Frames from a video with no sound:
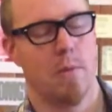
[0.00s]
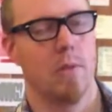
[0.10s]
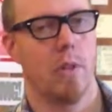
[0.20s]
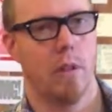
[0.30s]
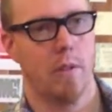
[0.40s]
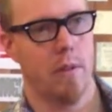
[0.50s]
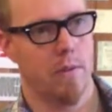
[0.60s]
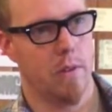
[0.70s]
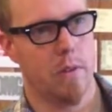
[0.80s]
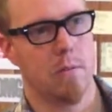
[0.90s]
We were looking
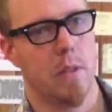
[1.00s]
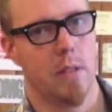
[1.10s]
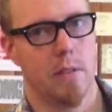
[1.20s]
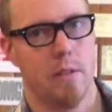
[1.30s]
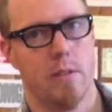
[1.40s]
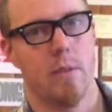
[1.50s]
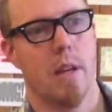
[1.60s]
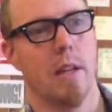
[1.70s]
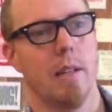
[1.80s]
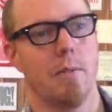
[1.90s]
around for a good place to do
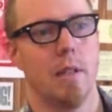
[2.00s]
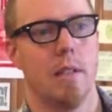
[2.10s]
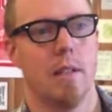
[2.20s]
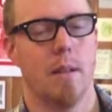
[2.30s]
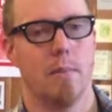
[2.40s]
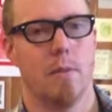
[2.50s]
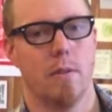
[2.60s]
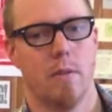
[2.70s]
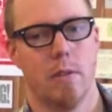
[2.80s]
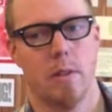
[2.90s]
that, and we ended up
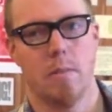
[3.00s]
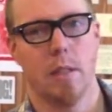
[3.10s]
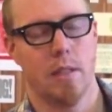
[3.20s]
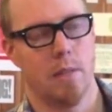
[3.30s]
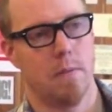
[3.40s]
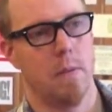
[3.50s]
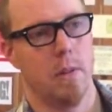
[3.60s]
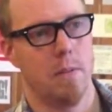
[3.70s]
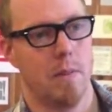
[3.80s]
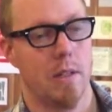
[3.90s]
sort of stumbling into
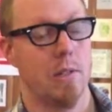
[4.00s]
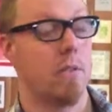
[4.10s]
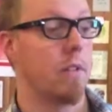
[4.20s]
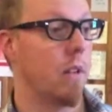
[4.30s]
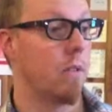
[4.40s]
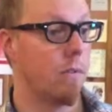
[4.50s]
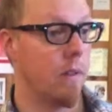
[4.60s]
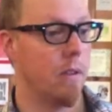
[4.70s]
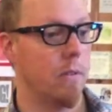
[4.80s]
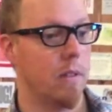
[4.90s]
Fernie because there's another
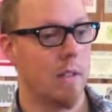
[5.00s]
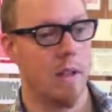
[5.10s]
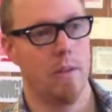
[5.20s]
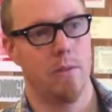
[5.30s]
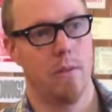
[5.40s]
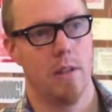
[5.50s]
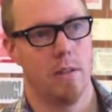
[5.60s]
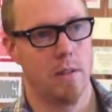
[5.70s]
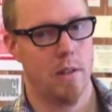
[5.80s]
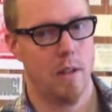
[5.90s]
fellow in town who
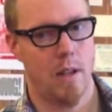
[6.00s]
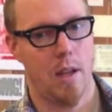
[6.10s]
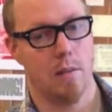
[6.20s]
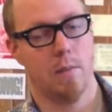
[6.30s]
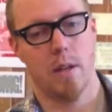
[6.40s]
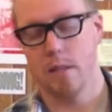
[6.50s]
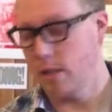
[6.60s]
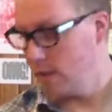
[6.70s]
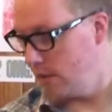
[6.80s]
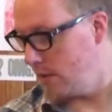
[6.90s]
had a press,
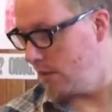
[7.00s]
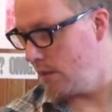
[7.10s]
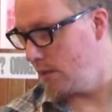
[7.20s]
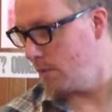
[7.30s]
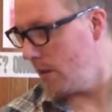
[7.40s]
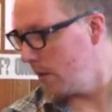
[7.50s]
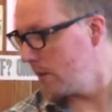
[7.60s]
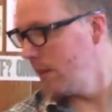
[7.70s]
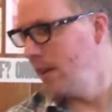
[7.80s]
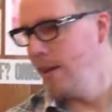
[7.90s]
actually just his
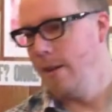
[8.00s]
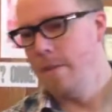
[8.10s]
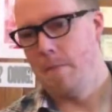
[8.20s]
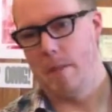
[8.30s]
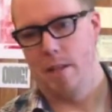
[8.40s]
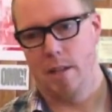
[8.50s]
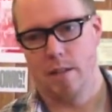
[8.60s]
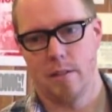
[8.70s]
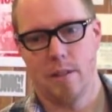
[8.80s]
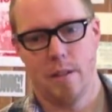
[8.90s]
press,
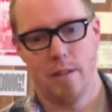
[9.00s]
and